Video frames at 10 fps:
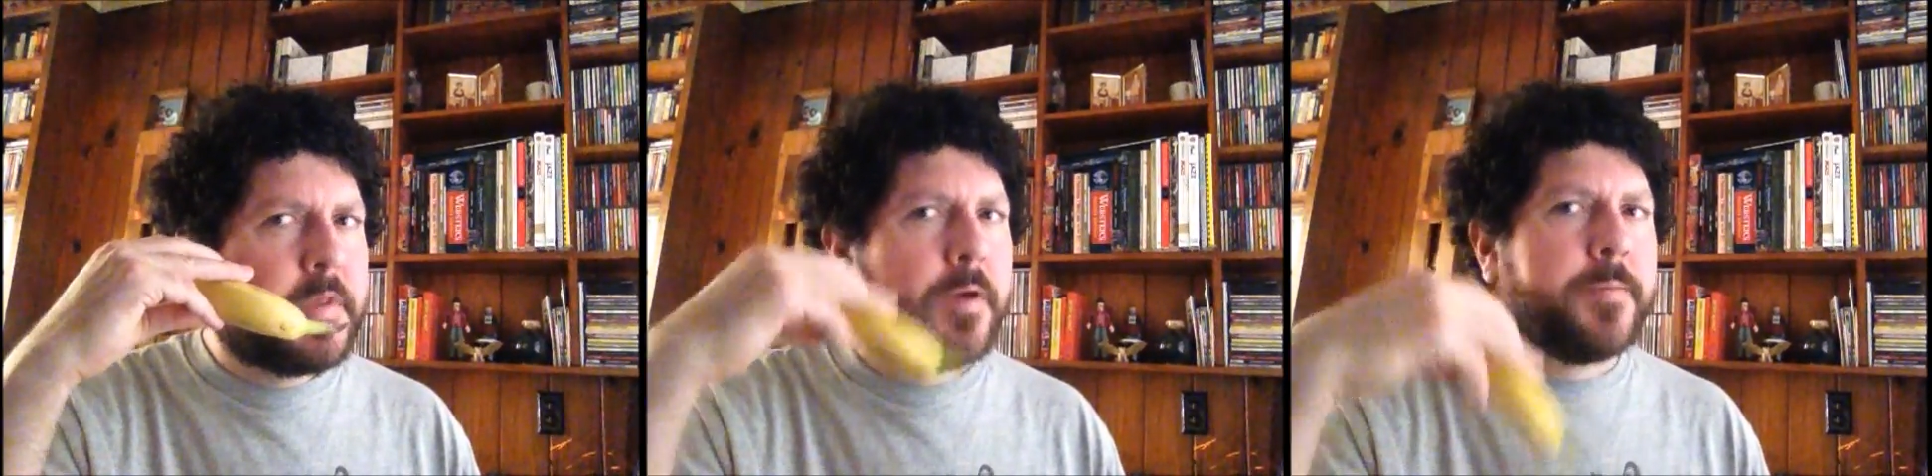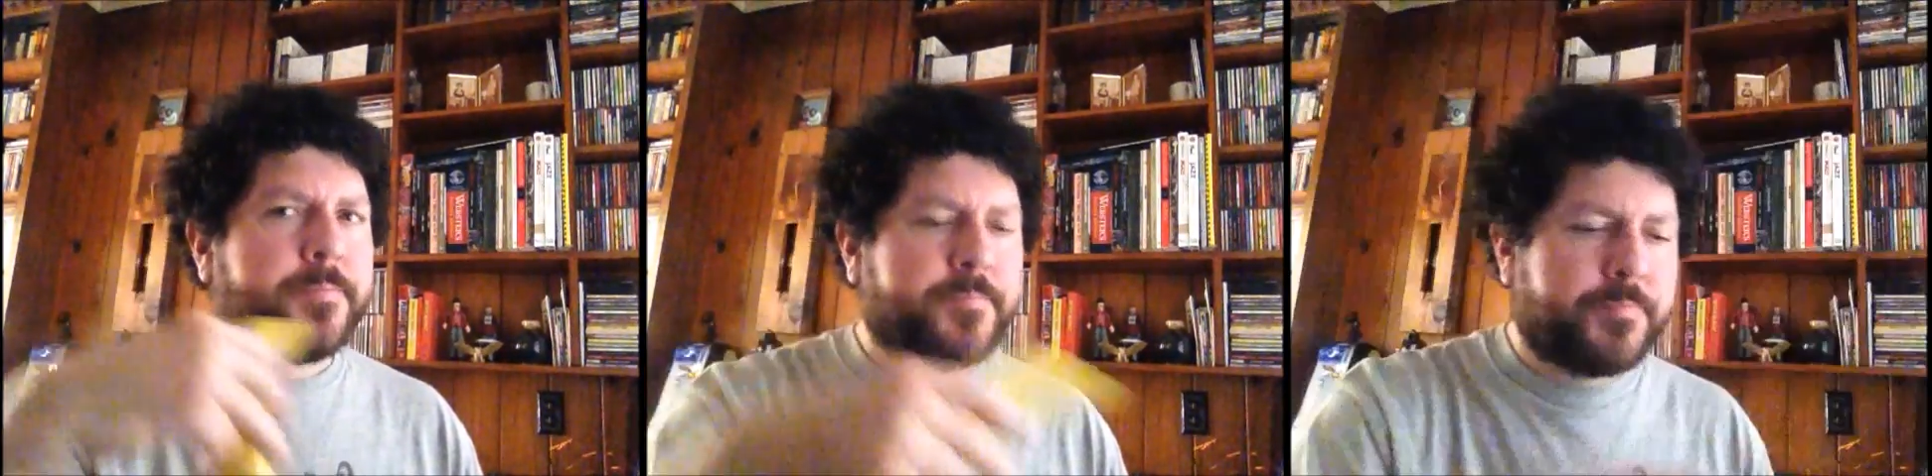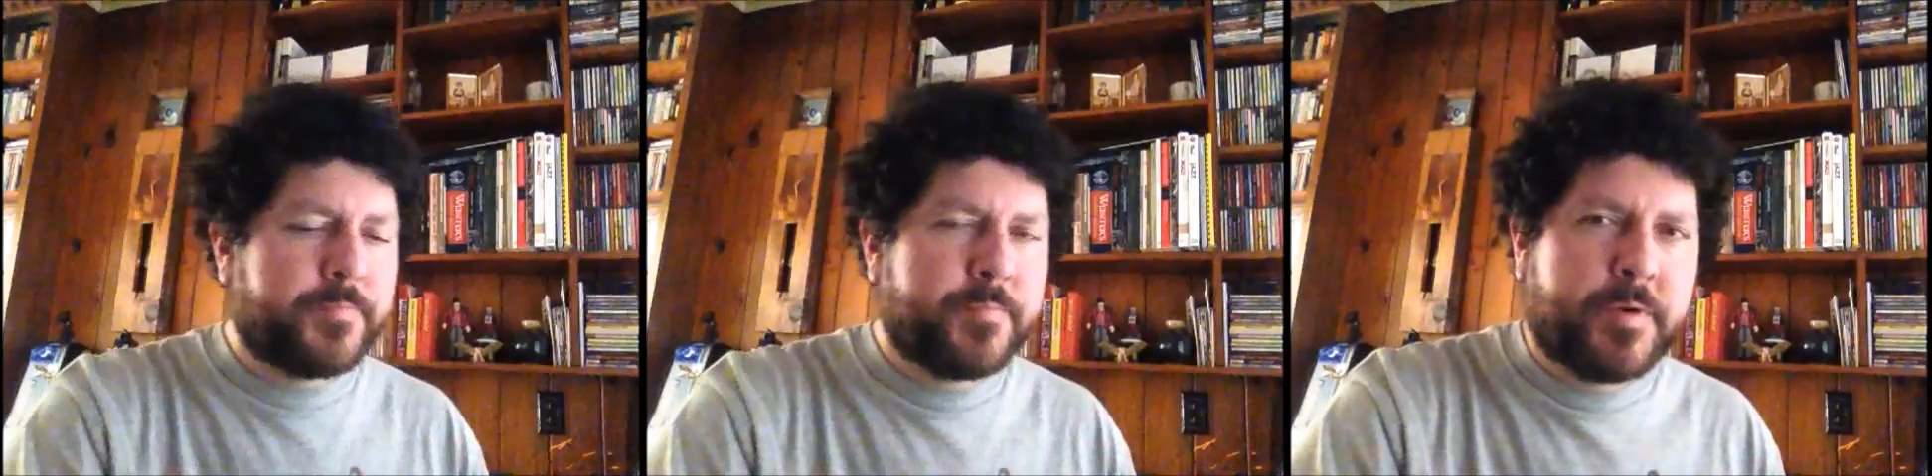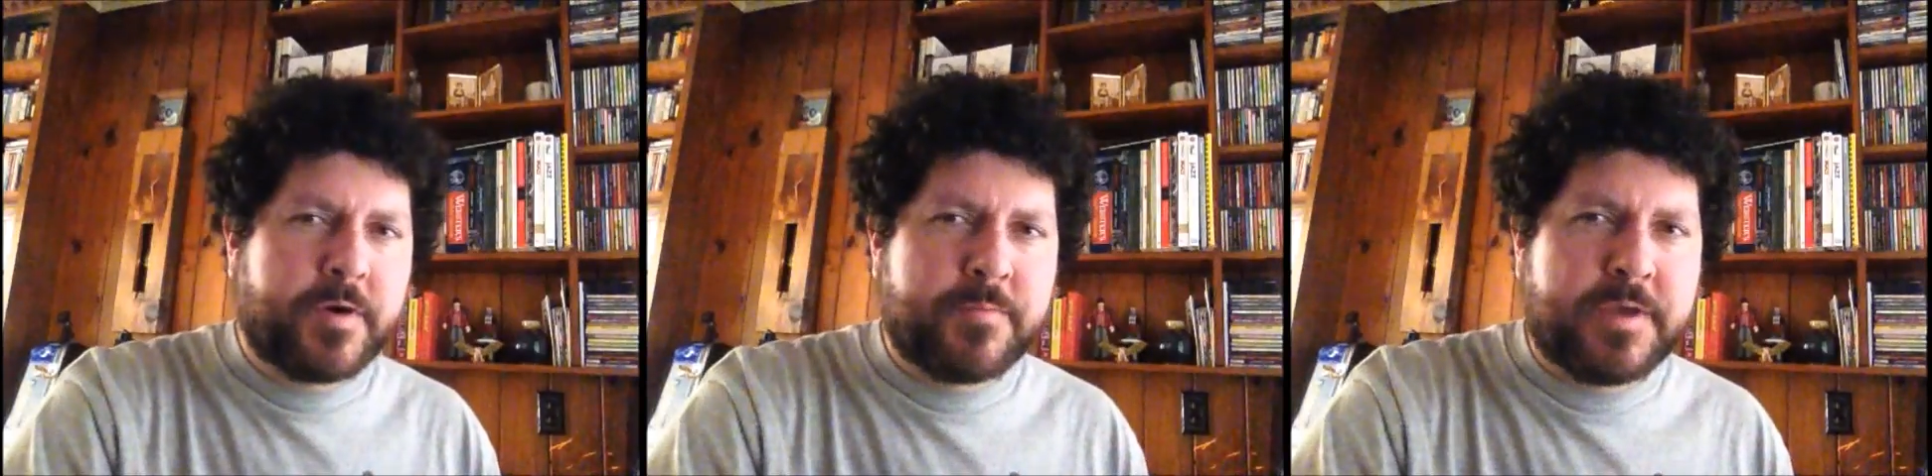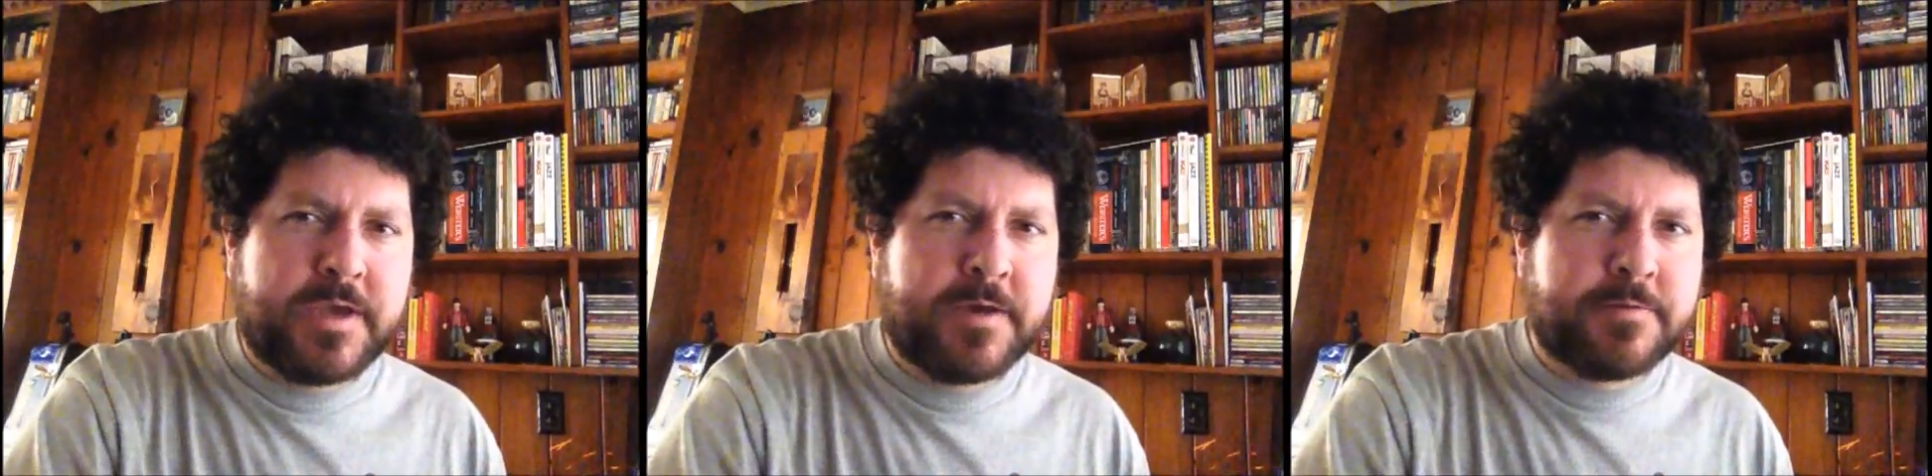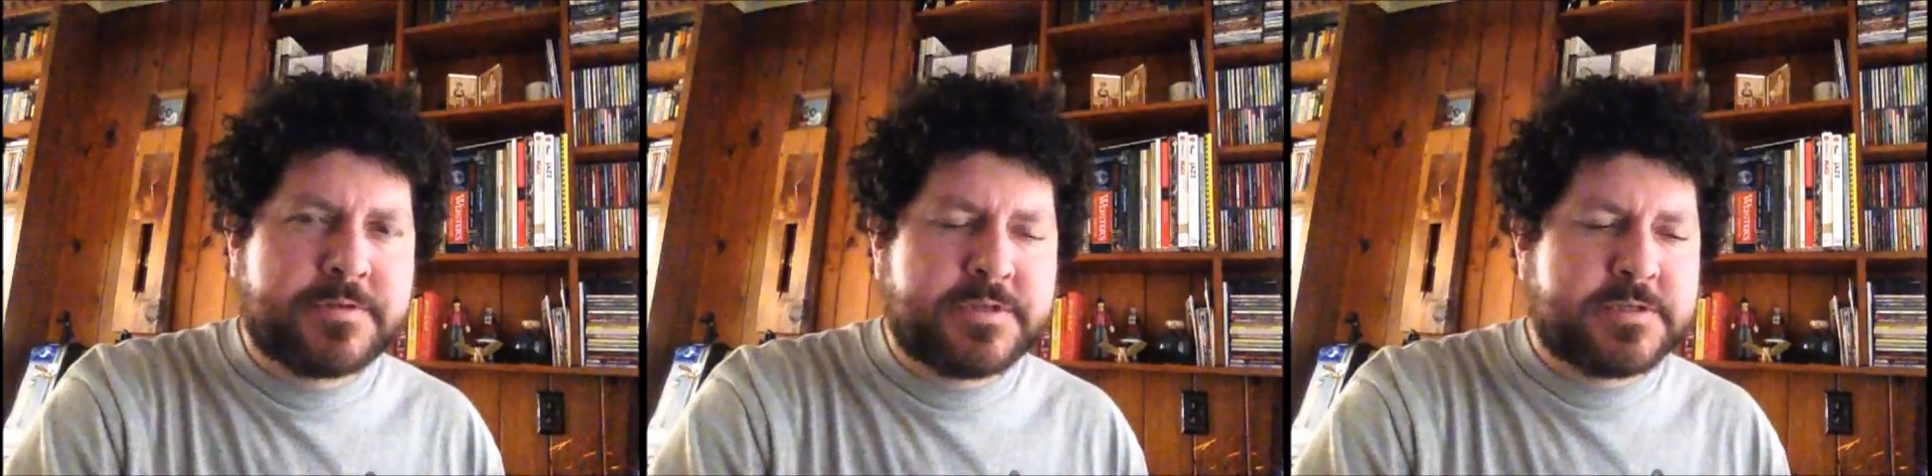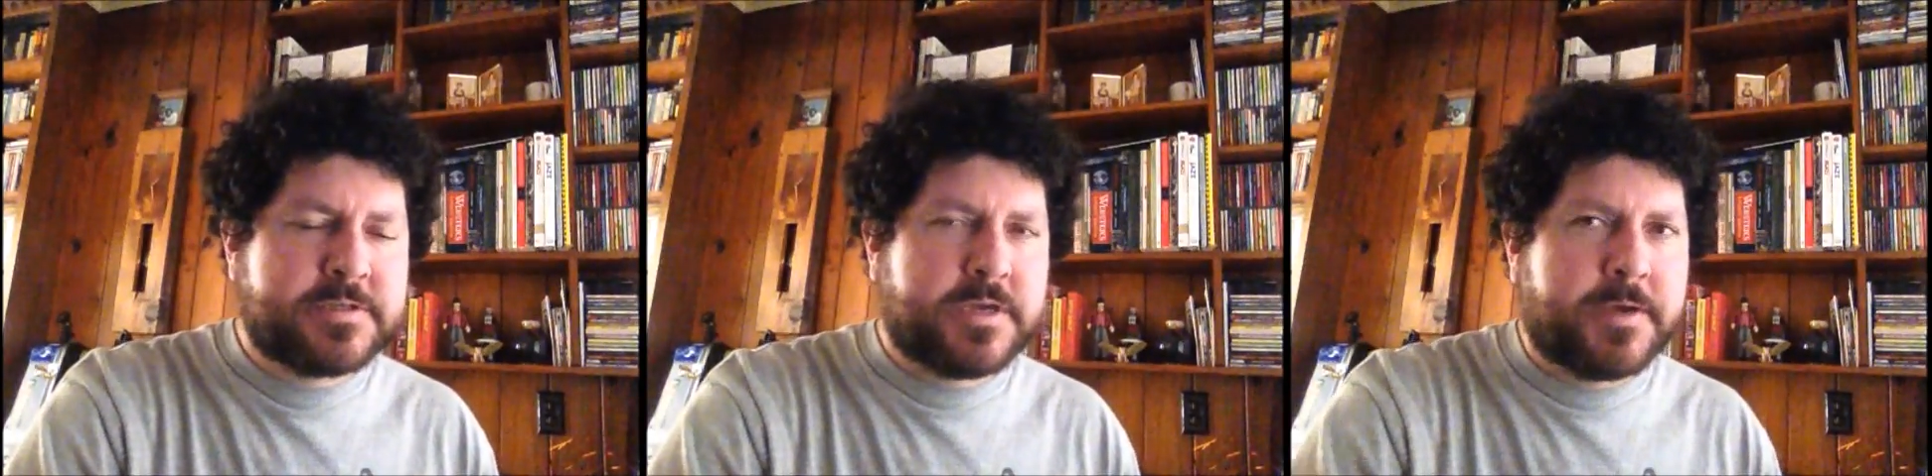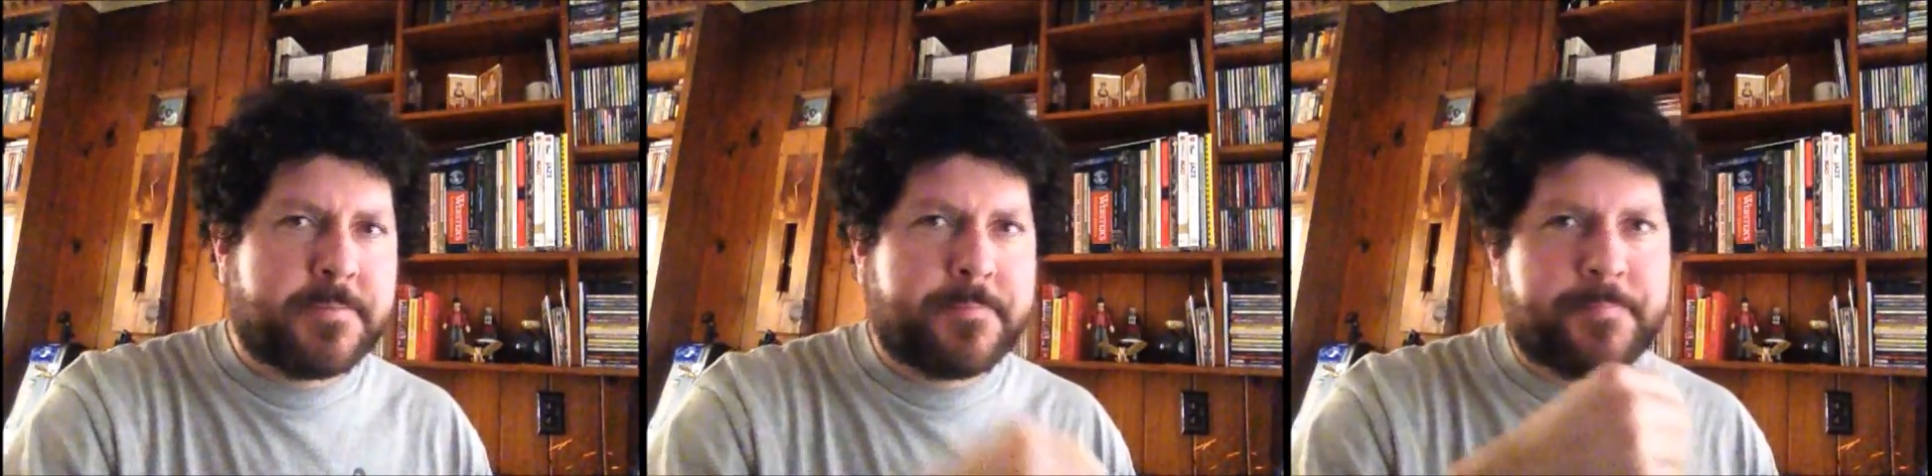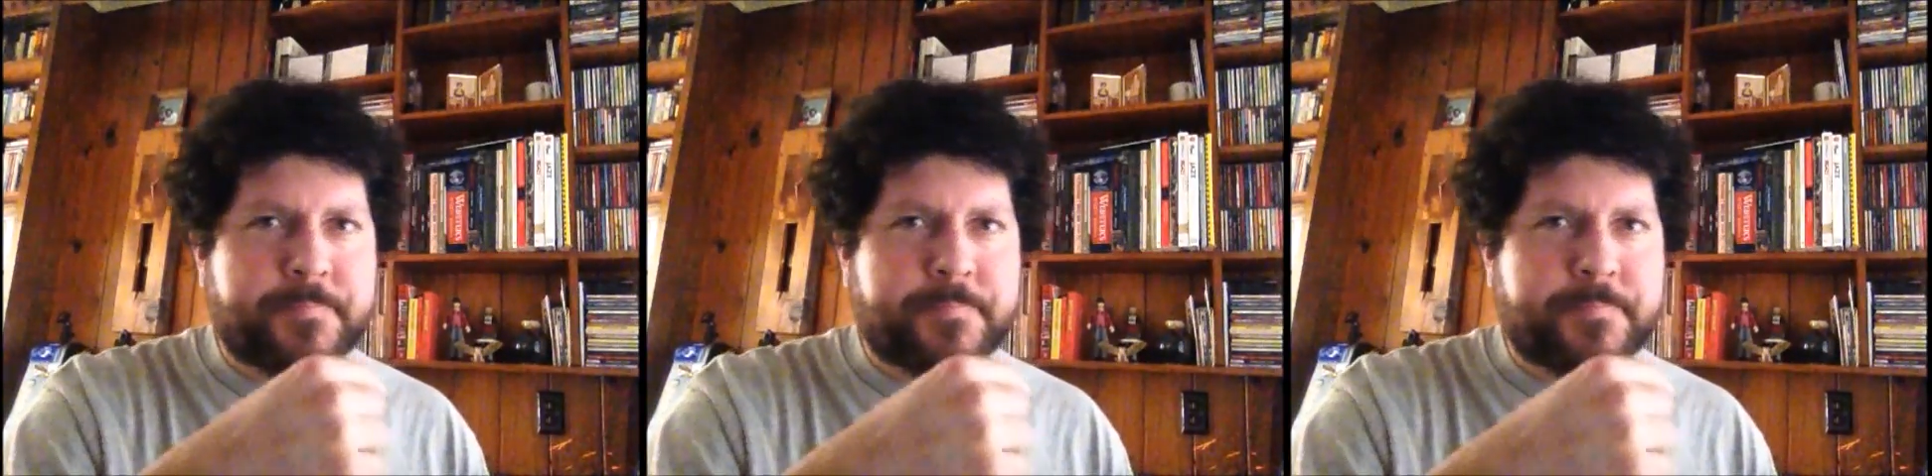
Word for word: Oh, pardon me, I was just um,